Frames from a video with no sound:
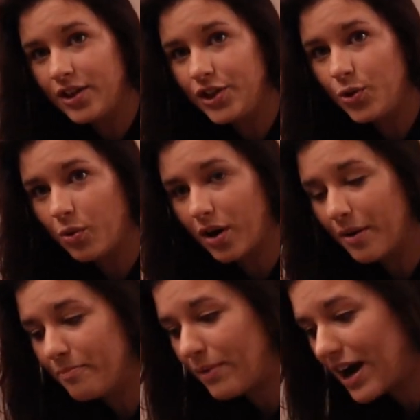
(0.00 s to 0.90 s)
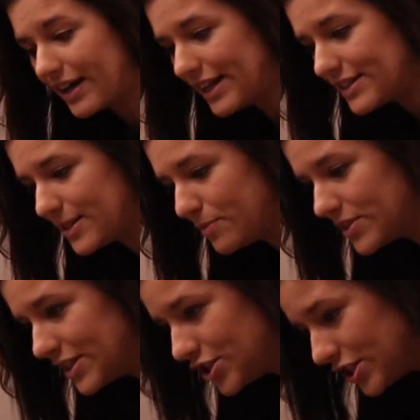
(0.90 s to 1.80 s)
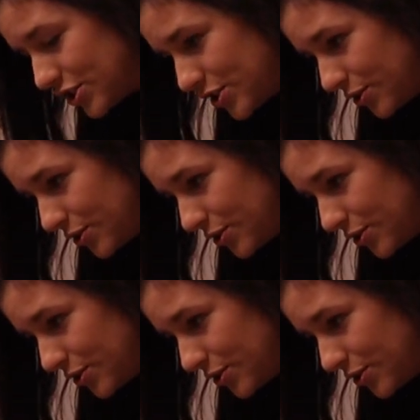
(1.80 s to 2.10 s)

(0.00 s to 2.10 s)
your body into position